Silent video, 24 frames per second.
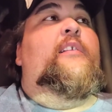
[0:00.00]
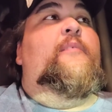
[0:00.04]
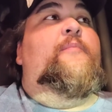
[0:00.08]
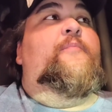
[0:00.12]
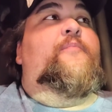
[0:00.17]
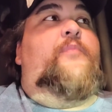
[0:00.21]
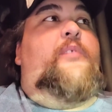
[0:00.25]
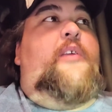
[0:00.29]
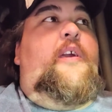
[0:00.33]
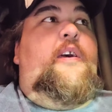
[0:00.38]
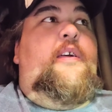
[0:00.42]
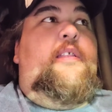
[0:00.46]

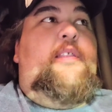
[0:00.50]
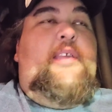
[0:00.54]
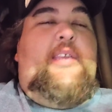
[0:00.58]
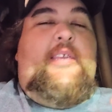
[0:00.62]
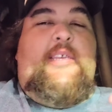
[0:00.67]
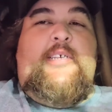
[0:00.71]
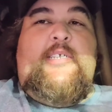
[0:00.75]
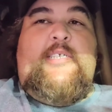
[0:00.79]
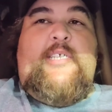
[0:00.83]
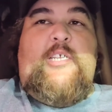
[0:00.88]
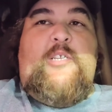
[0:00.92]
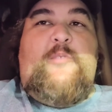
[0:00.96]

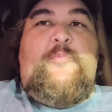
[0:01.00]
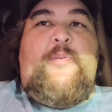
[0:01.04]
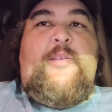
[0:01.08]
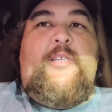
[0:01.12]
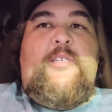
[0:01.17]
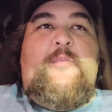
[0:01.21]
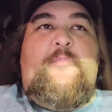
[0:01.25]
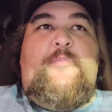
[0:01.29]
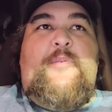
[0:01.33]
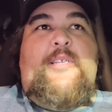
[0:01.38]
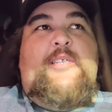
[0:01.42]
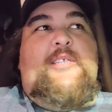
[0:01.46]
because each piece
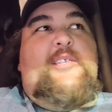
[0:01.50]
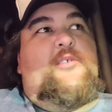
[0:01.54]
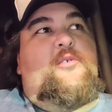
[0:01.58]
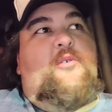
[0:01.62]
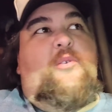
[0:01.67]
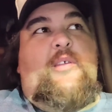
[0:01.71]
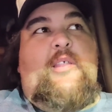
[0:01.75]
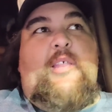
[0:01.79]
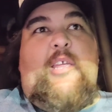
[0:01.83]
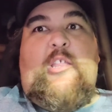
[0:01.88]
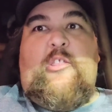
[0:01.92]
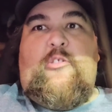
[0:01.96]
of pizza is
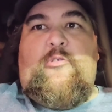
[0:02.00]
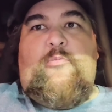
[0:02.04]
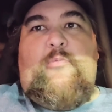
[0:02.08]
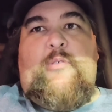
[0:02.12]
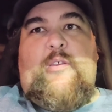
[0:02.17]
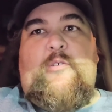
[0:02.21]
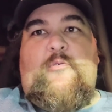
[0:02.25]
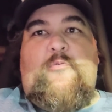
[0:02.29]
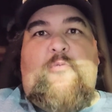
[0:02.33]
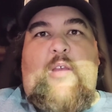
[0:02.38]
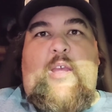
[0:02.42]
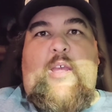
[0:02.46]
only 3
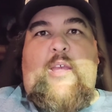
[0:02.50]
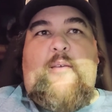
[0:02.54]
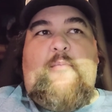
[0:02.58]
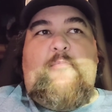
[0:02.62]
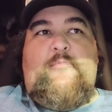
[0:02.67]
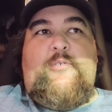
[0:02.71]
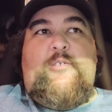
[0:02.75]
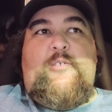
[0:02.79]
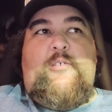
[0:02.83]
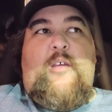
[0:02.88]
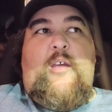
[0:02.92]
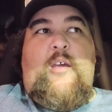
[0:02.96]

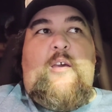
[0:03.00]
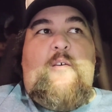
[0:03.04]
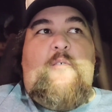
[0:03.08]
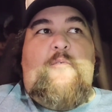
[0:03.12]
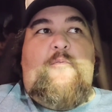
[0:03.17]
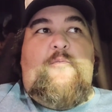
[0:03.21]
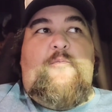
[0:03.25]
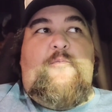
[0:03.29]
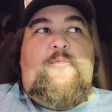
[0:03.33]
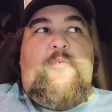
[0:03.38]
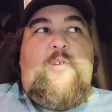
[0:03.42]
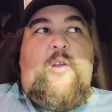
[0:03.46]
grams of
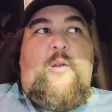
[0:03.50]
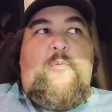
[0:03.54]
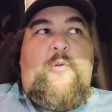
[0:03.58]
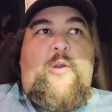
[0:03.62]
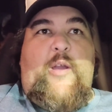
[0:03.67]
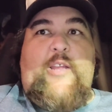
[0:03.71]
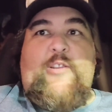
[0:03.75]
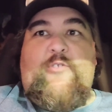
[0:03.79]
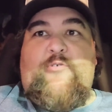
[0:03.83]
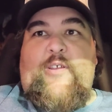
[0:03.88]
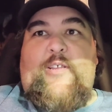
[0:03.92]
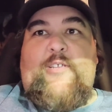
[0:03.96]

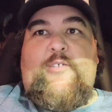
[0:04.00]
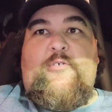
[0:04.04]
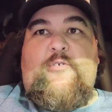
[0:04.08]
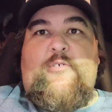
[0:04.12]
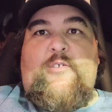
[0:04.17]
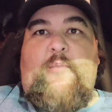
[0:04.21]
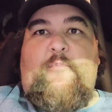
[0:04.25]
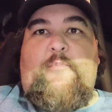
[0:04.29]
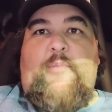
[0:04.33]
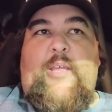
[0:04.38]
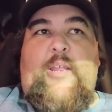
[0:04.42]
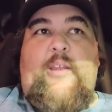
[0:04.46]
carbohydrates or
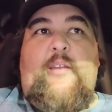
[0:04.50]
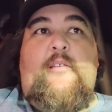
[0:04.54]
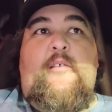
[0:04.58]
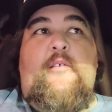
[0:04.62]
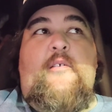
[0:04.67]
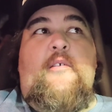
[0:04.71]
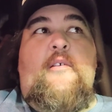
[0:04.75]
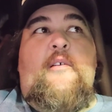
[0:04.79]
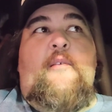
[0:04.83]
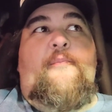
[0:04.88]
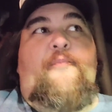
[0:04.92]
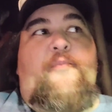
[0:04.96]
something.
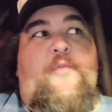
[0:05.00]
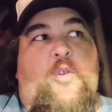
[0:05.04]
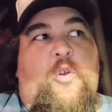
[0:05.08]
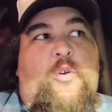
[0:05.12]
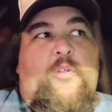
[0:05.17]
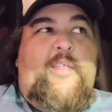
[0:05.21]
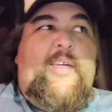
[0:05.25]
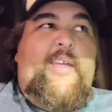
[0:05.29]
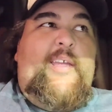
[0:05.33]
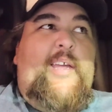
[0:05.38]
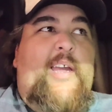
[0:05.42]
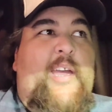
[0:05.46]
Or
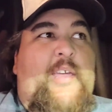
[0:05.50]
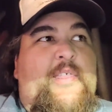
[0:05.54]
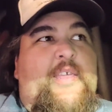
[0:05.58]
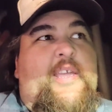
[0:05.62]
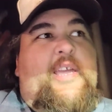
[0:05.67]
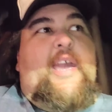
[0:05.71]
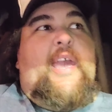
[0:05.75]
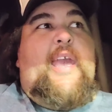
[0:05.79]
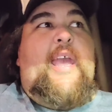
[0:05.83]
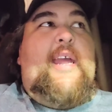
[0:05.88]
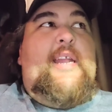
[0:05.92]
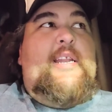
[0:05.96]
I think
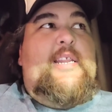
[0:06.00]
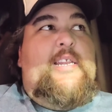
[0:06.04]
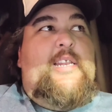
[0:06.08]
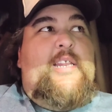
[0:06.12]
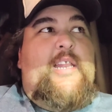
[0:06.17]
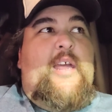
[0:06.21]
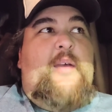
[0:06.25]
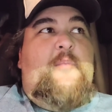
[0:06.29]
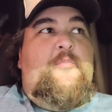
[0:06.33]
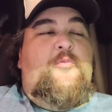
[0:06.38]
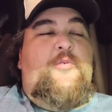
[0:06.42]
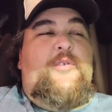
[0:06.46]
I added it
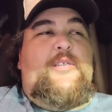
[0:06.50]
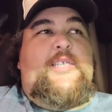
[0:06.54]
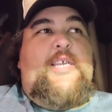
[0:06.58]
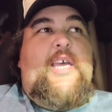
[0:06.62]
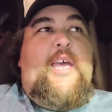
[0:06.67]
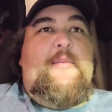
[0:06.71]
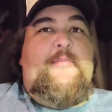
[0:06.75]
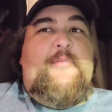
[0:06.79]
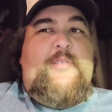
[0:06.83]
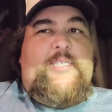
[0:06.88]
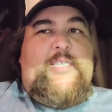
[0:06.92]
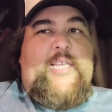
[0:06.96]
up one
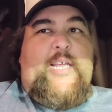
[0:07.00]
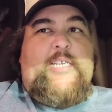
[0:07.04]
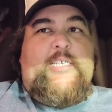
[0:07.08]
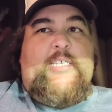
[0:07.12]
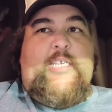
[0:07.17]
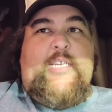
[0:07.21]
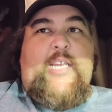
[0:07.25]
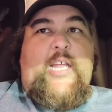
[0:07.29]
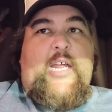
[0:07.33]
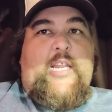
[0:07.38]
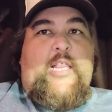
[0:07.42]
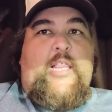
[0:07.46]
time. It's actually
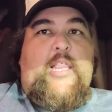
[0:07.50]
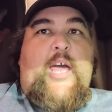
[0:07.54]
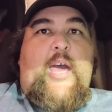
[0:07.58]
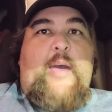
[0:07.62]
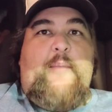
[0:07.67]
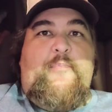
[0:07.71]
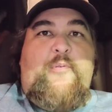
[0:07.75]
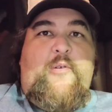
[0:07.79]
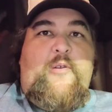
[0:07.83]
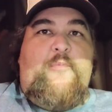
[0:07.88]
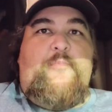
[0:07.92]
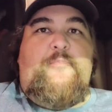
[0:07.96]
not a lot
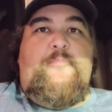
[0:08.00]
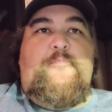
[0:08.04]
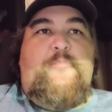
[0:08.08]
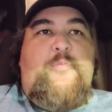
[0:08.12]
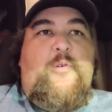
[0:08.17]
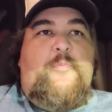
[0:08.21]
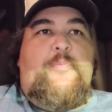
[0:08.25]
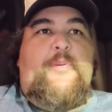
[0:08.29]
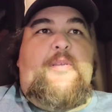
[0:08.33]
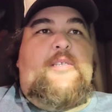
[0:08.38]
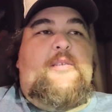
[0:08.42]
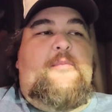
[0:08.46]
per
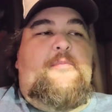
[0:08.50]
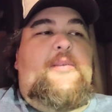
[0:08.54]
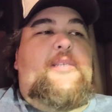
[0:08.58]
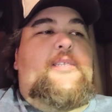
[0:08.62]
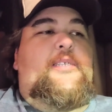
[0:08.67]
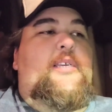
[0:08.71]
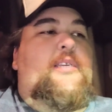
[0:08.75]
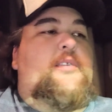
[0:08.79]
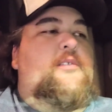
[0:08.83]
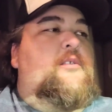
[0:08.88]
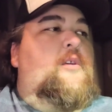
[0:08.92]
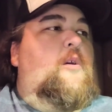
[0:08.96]
piece of
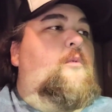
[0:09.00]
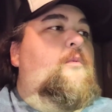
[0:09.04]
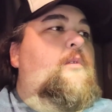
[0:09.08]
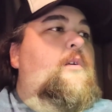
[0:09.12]
pizza. So